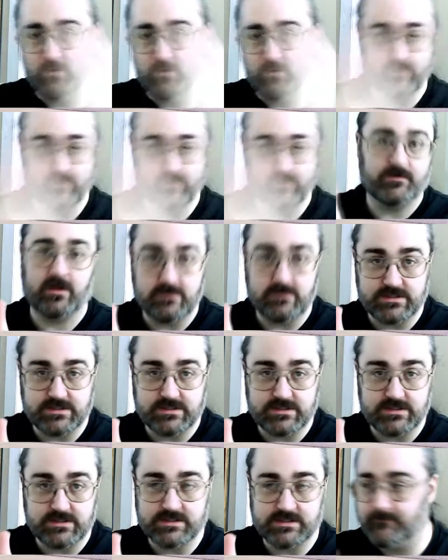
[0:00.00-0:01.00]
nodes,
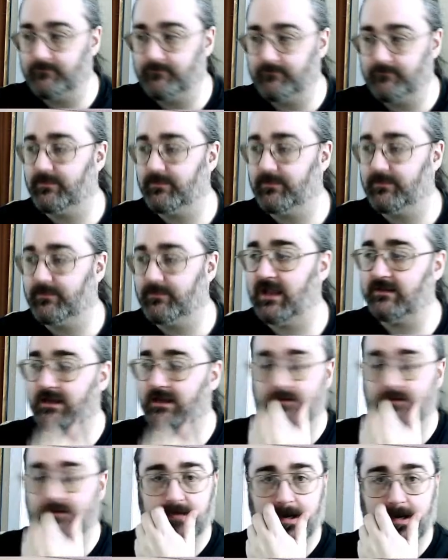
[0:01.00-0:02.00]
and they
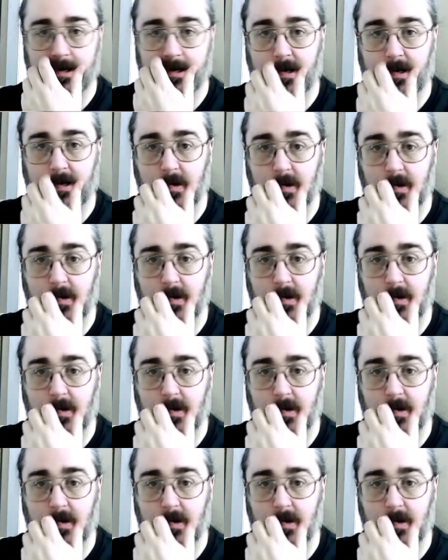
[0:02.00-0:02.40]
can